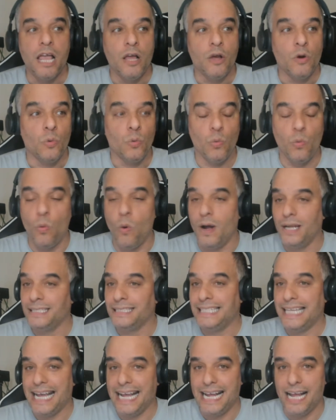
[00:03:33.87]
One
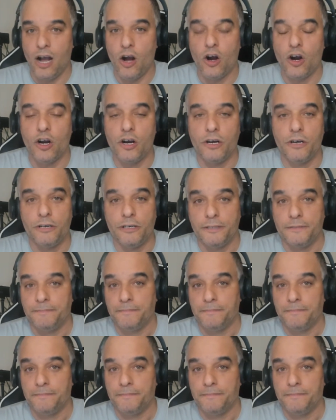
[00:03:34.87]
day our